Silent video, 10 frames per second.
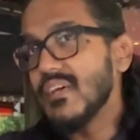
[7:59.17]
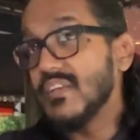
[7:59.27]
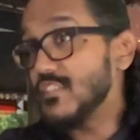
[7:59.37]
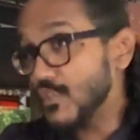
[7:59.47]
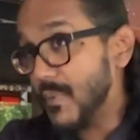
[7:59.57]

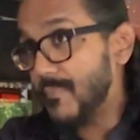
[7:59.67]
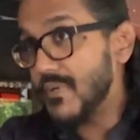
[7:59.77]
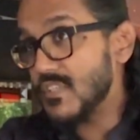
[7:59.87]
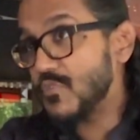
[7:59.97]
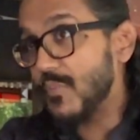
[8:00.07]
research
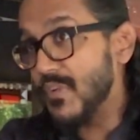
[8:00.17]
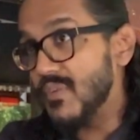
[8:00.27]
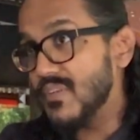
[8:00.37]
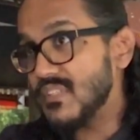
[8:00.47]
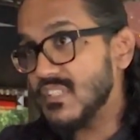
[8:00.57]
papers from
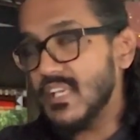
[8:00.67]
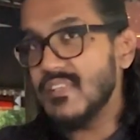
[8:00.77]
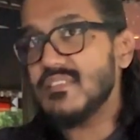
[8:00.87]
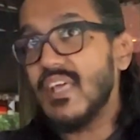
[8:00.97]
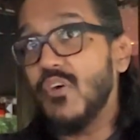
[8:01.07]
universities, and